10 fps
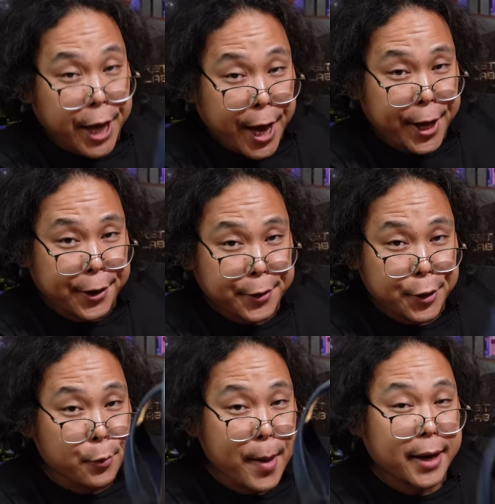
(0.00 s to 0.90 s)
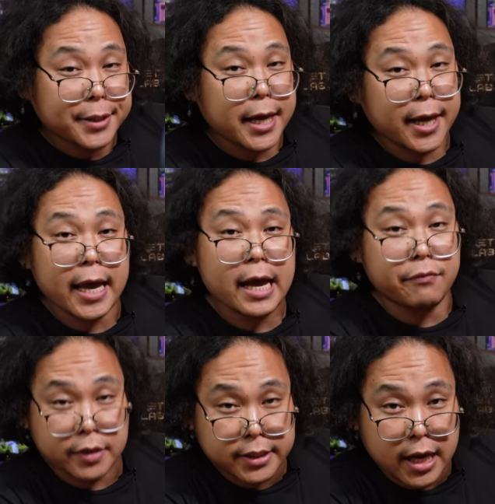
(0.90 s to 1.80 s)
child, you better take care
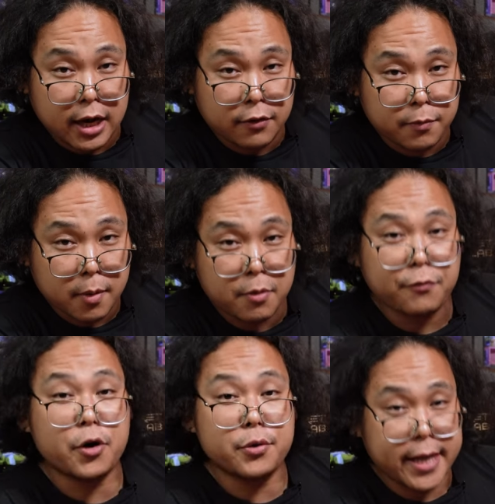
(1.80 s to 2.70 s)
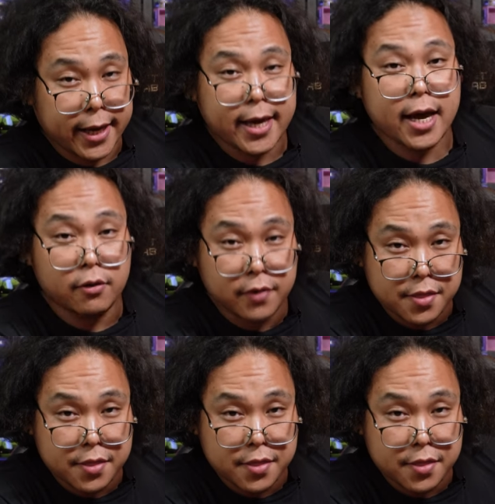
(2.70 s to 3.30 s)
of yourself before you take care of